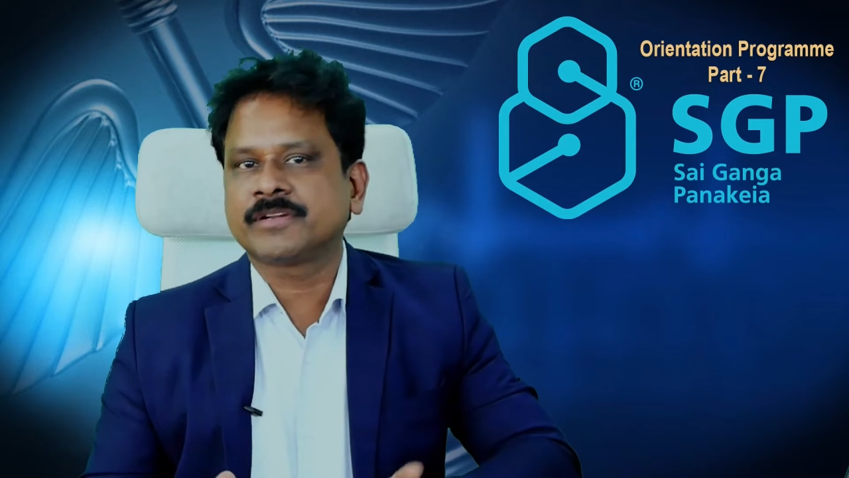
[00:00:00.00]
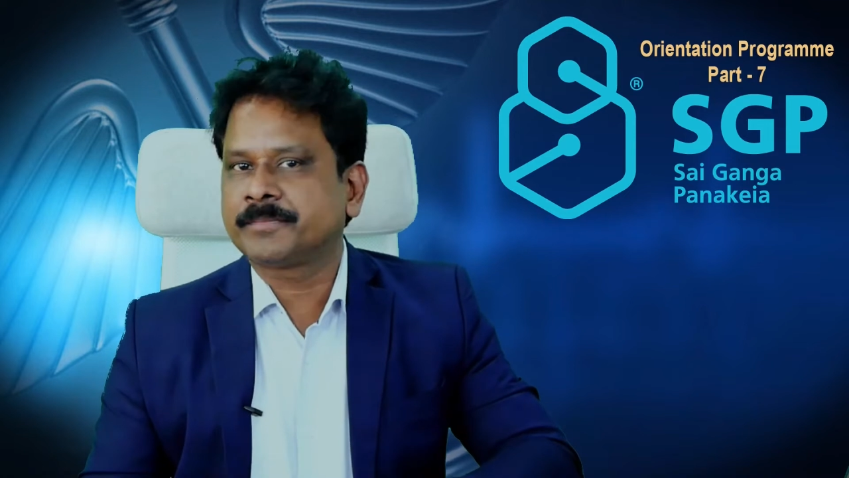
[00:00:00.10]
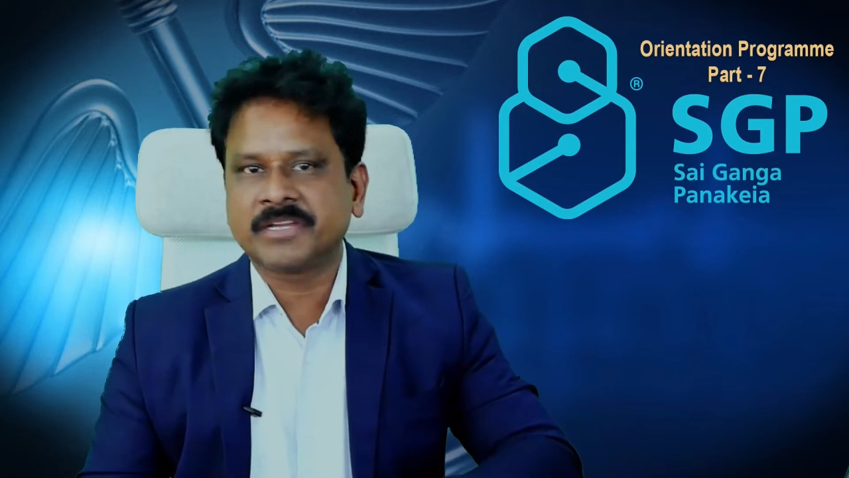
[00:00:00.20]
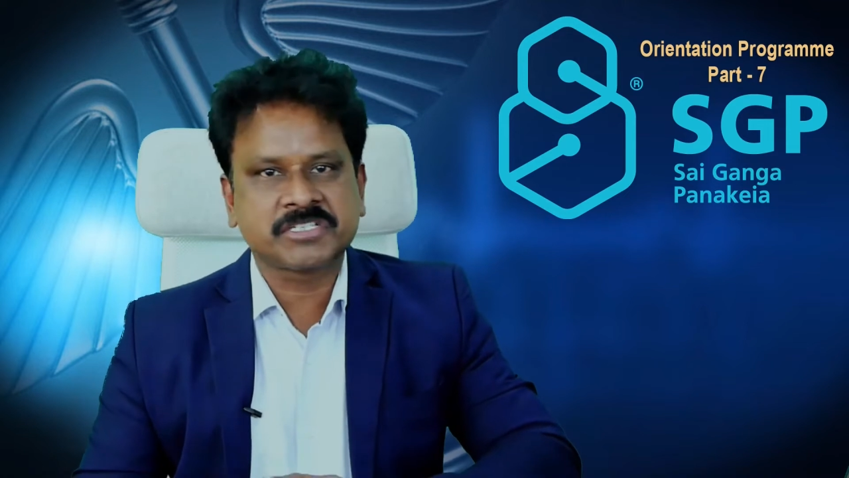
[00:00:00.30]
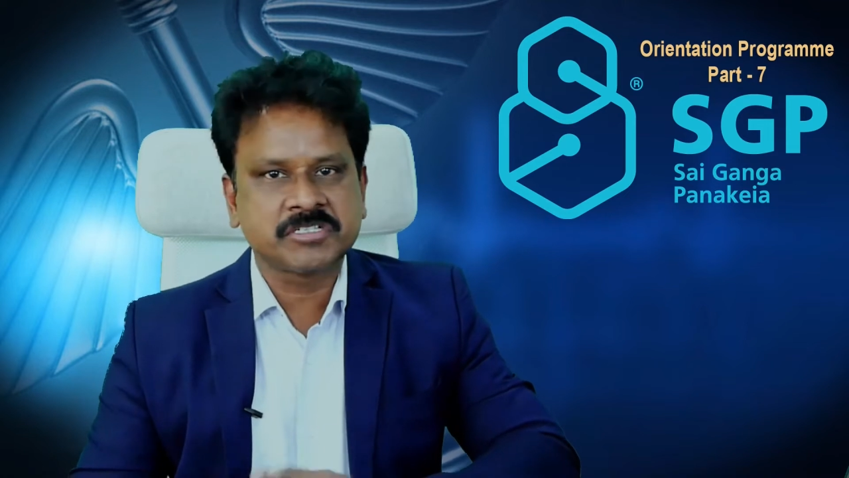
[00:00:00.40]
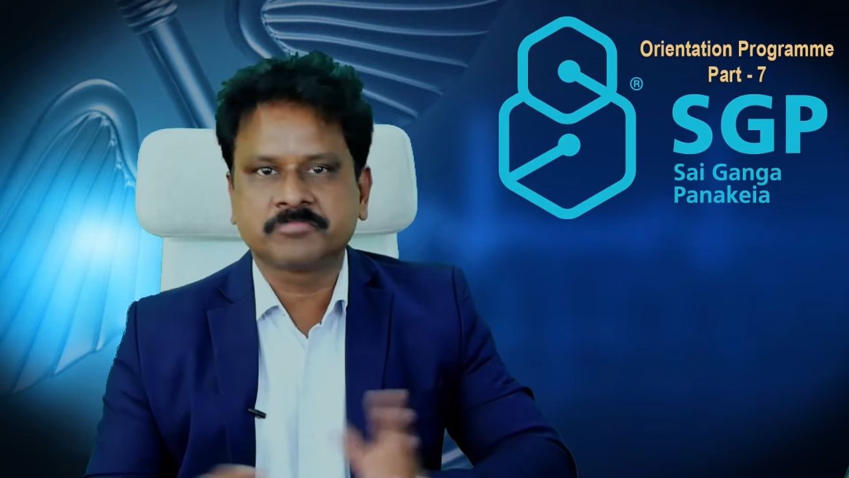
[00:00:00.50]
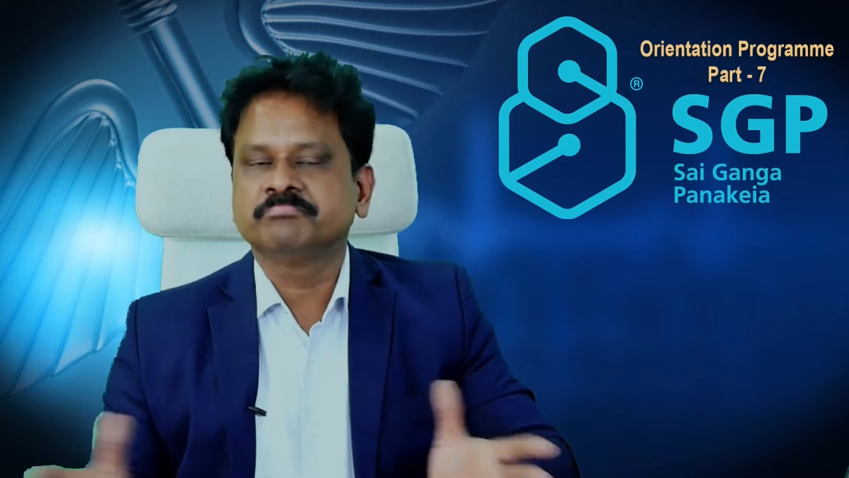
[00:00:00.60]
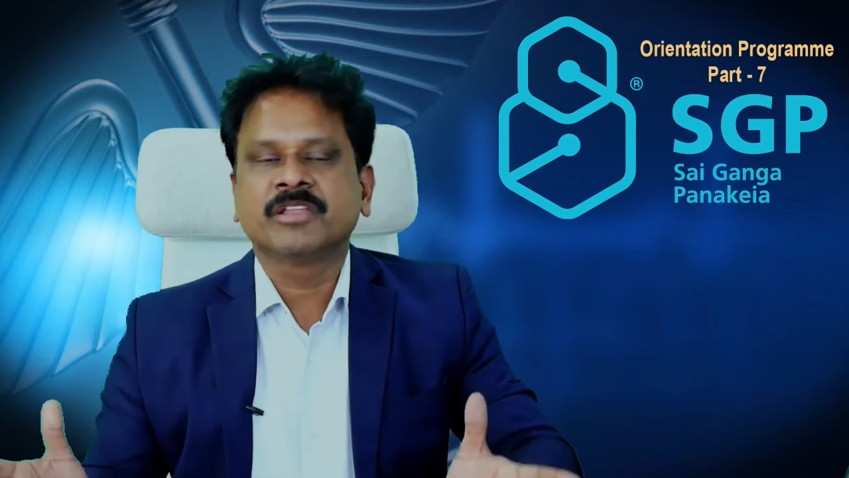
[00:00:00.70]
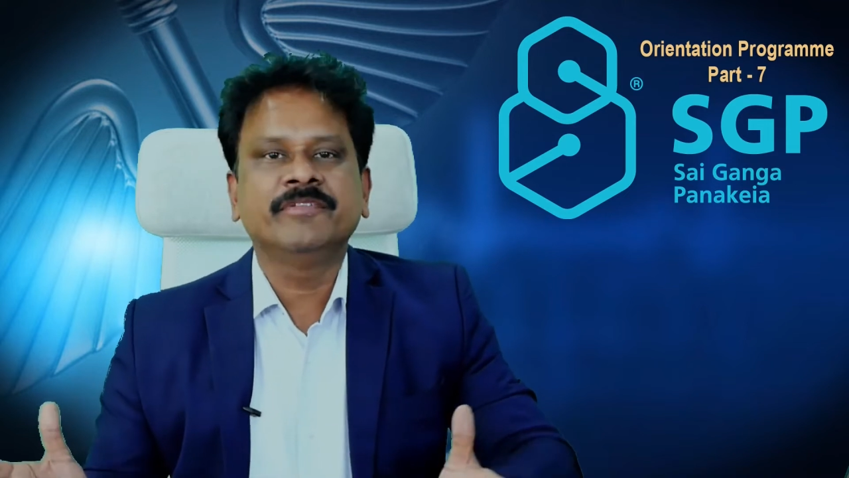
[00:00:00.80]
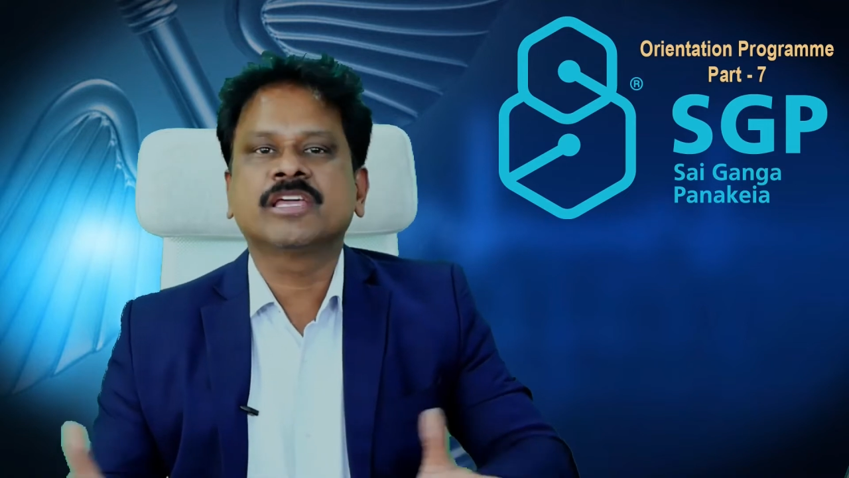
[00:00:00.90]
patients,
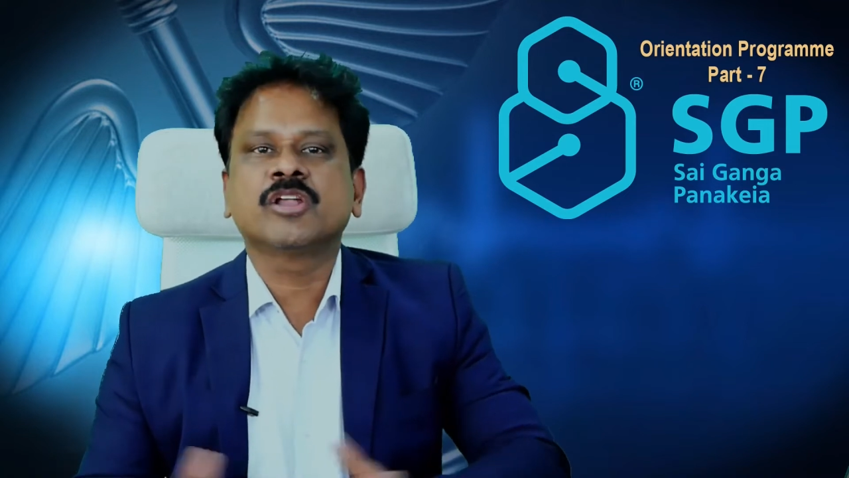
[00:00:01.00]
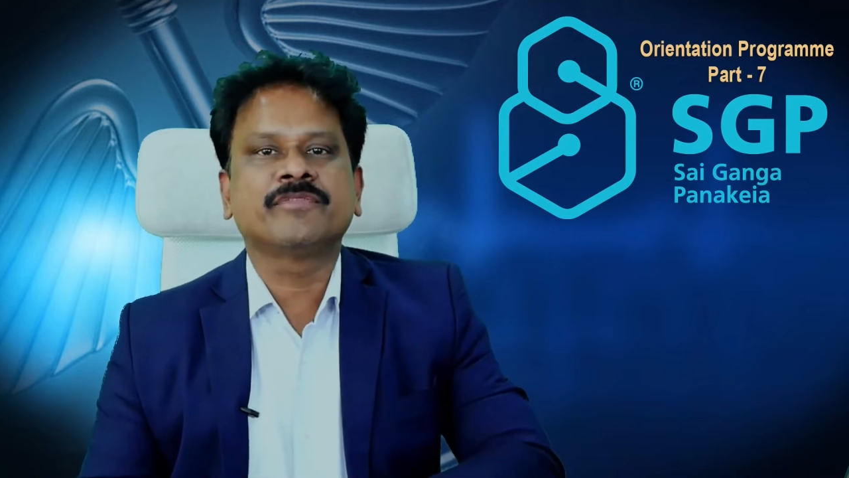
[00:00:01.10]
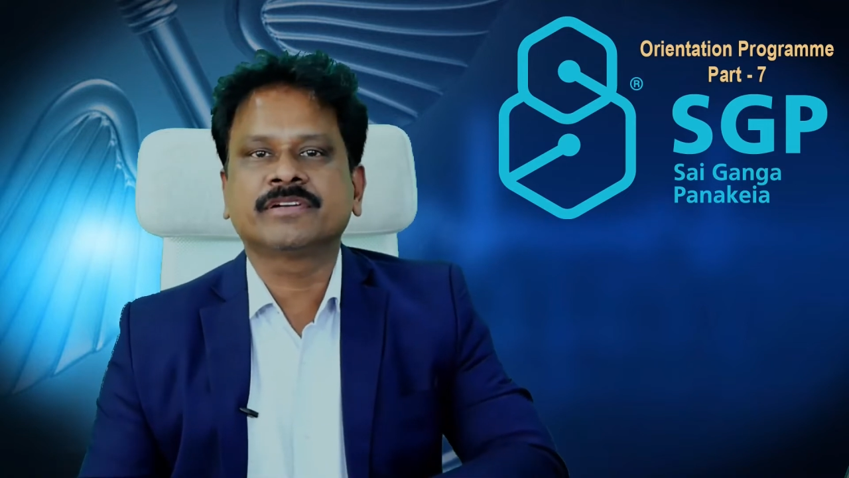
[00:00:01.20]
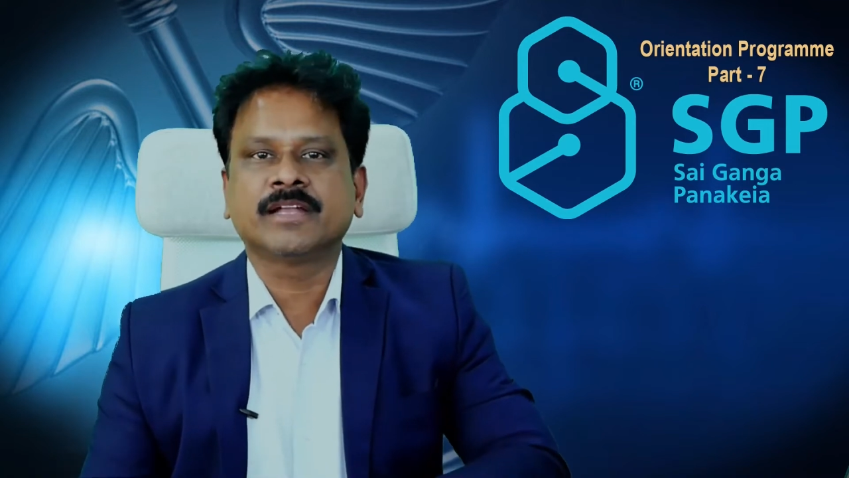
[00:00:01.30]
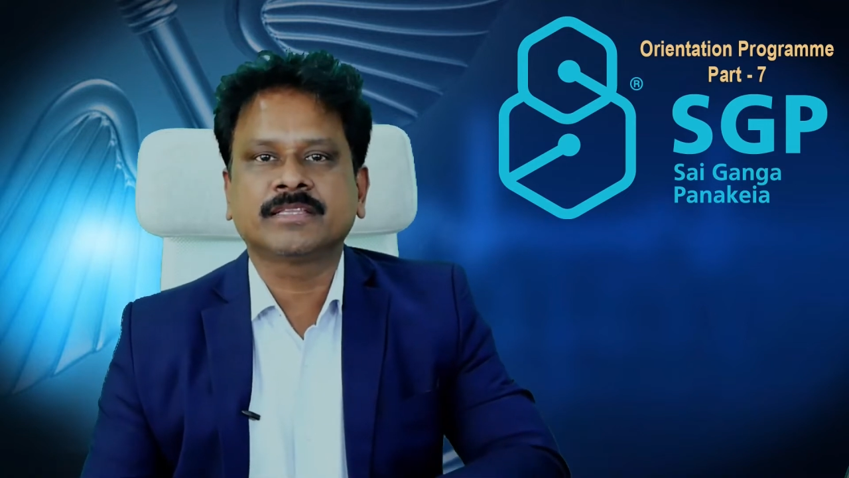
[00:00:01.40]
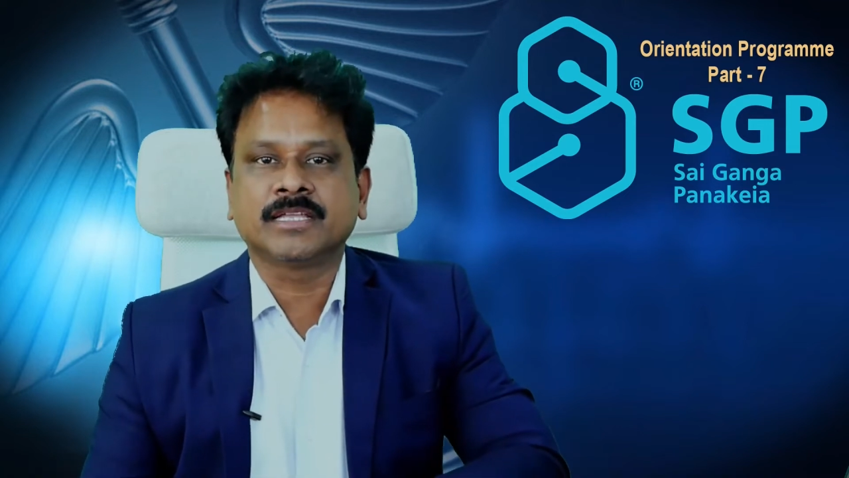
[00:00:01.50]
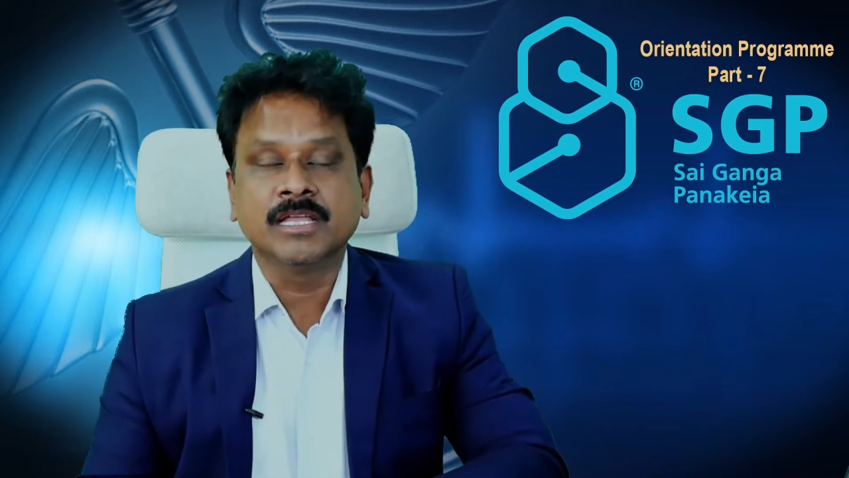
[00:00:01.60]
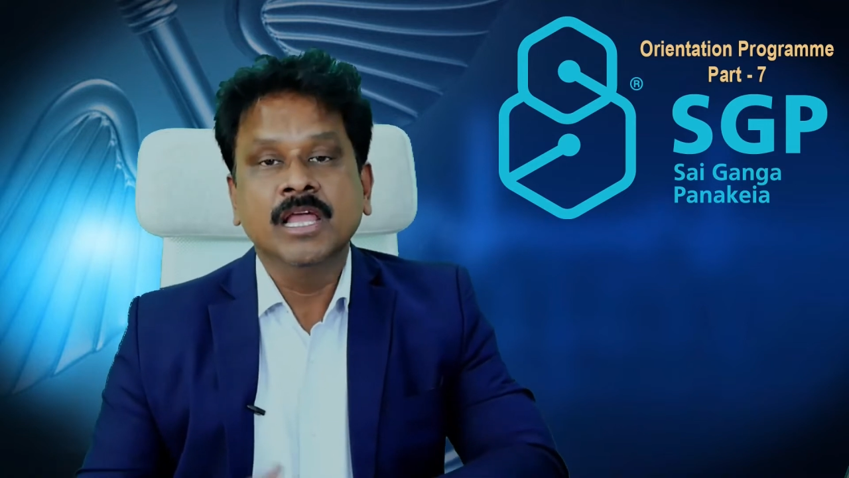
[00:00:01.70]
we can offer nothing.